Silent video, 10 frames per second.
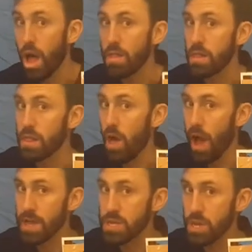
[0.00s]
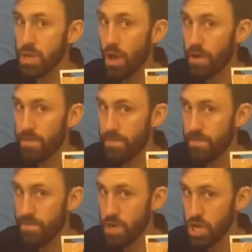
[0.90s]
likes to go
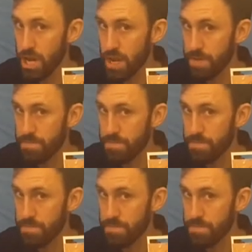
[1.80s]
fishing.